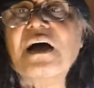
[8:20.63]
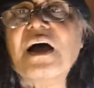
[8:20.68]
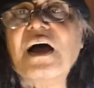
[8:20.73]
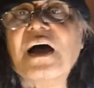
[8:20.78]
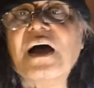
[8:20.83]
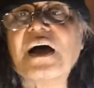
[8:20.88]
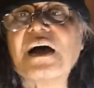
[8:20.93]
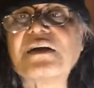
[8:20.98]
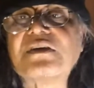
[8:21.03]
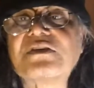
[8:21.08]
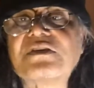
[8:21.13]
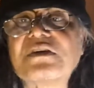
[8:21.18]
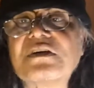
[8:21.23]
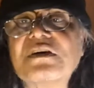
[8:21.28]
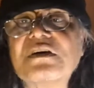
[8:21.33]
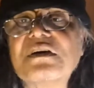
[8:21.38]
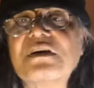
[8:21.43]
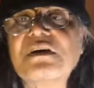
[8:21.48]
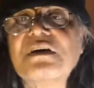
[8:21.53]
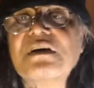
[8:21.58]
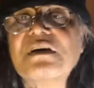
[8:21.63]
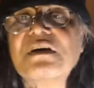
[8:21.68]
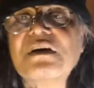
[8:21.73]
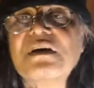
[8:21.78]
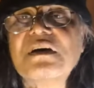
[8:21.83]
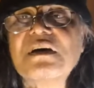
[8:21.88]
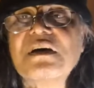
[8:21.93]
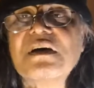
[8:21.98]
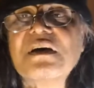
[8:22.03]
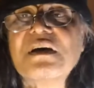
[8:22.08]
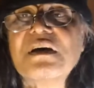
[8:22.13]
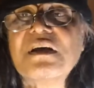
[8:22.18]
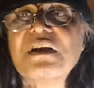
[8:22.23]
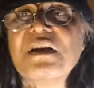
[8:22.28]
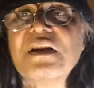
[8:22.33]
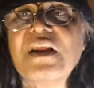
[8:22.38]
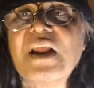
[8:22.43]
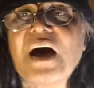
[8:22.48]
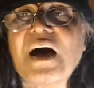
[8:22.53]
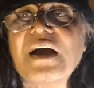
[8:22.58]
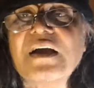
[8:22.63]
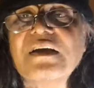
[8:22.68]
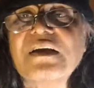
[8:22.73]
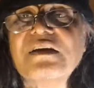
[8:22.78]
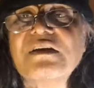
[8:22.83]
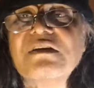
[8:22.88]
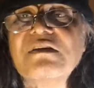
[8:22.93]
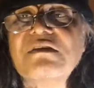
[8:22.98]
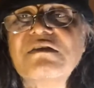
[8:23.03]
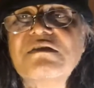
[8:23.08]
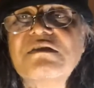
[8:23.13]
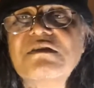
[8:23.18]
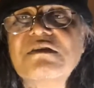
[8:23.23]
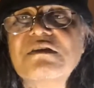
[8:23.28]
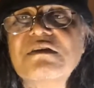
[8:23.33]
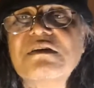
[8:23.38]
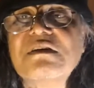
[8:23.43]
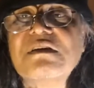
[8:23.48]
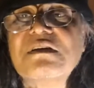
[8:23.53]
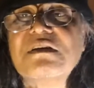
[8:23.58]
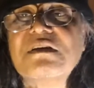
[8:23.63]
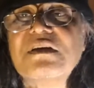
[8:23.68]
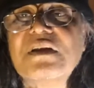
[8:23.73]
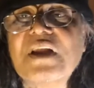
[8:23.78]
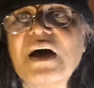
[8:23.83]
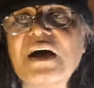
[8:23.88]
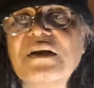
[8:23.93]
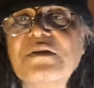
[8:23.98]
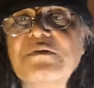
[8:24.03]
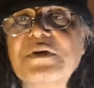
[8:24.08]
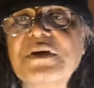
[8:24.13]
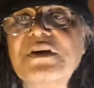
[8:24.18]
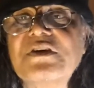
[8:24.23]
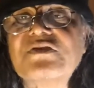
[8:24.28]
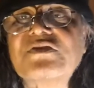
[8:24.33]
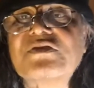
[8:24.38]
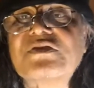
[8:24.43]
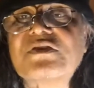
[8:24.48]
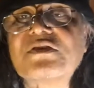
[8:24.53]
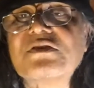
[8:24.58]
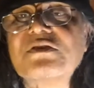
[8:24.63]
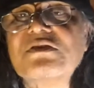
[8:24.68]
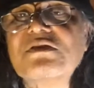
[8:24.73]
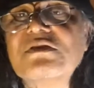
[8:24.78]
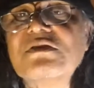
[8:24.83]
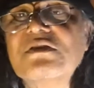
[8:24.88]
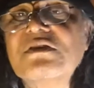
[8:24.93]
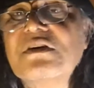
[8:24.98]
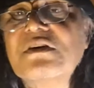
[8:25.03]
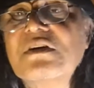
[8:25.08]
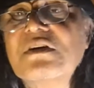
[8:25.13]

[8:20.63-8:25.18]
at 9 minutes to